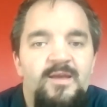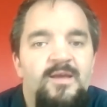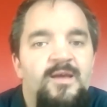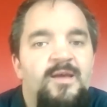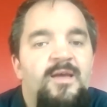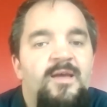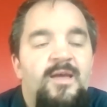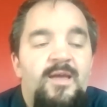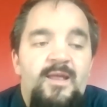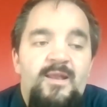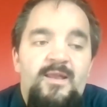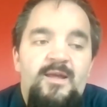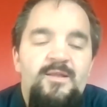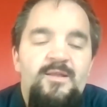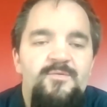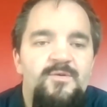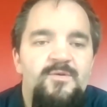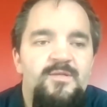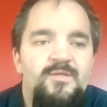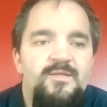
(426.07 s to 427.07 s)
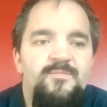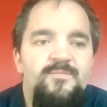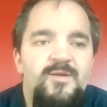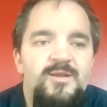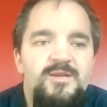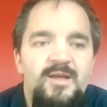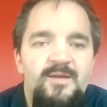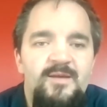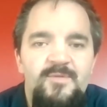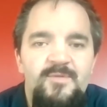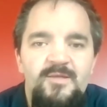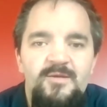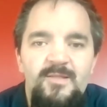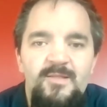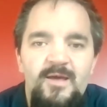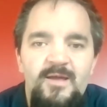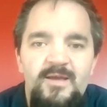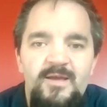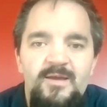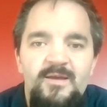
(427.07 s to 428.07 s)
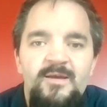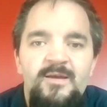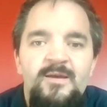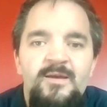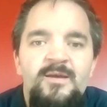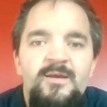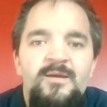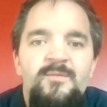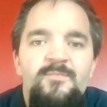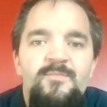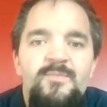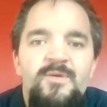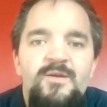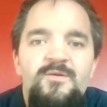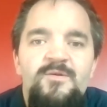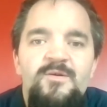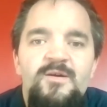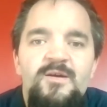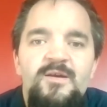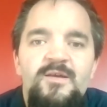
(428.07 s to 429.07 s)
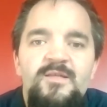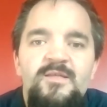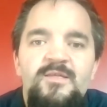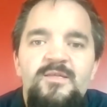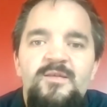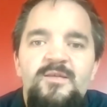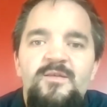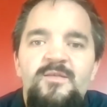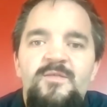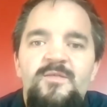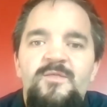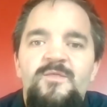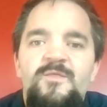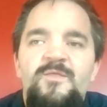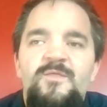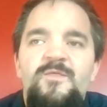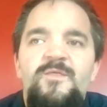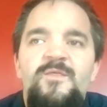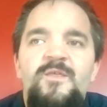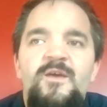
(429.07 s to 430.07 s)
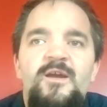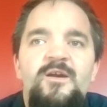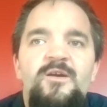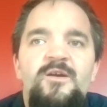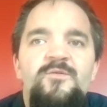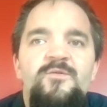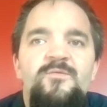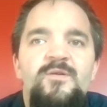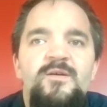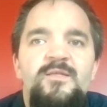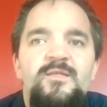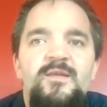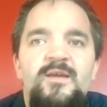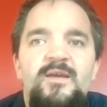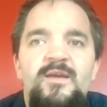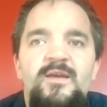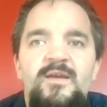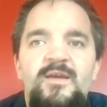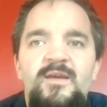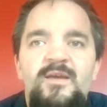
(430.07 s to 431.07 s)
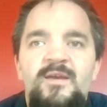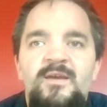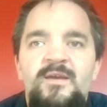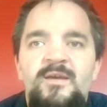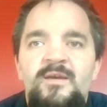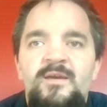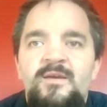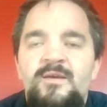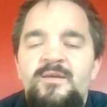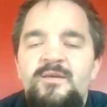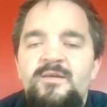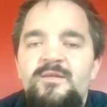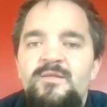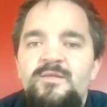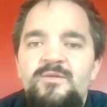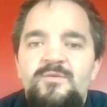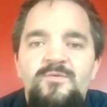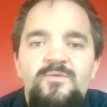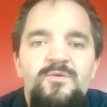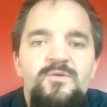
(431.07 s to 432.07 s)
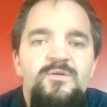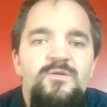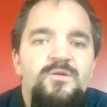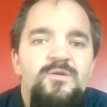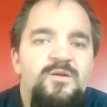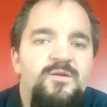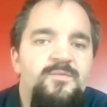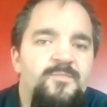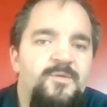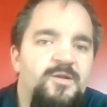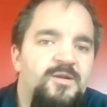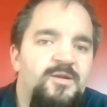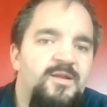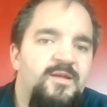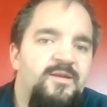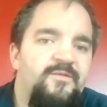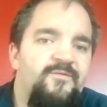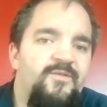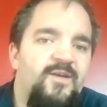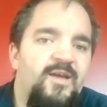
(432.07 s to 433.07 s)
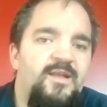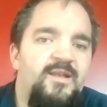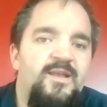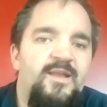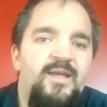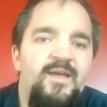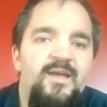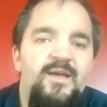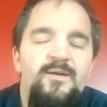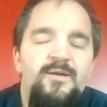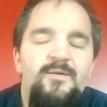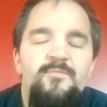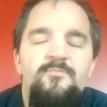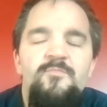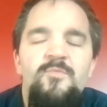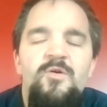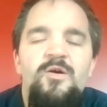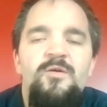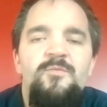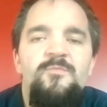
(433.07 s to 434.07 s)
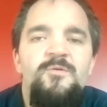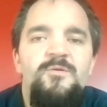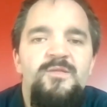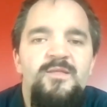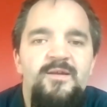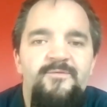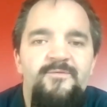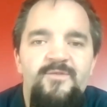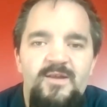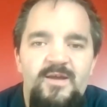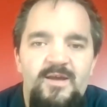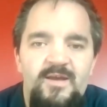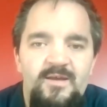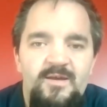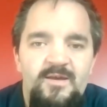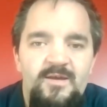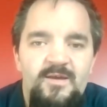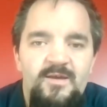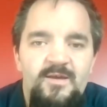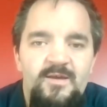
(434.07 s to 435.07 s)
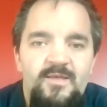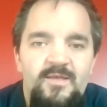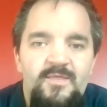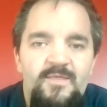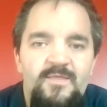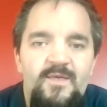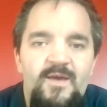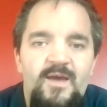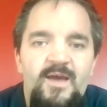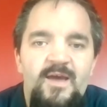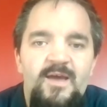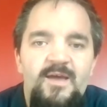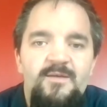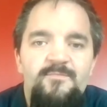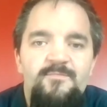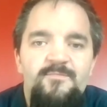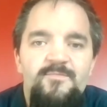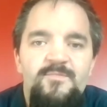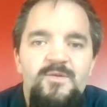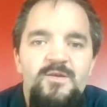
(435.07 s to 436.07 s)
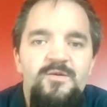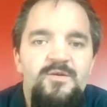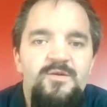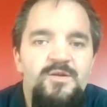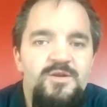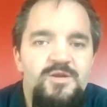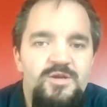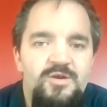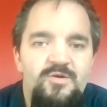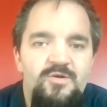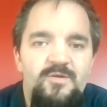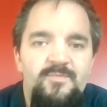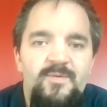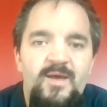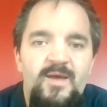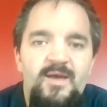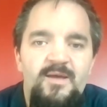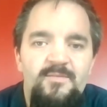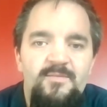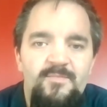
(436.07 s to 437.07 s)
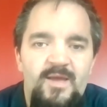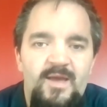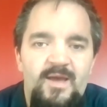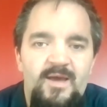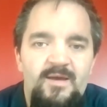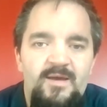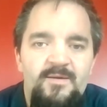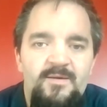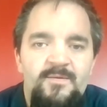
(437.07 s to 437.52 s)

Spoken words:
And the answer was as much time as you let it, because there was a school or community event almost every night that you could show up at and be at.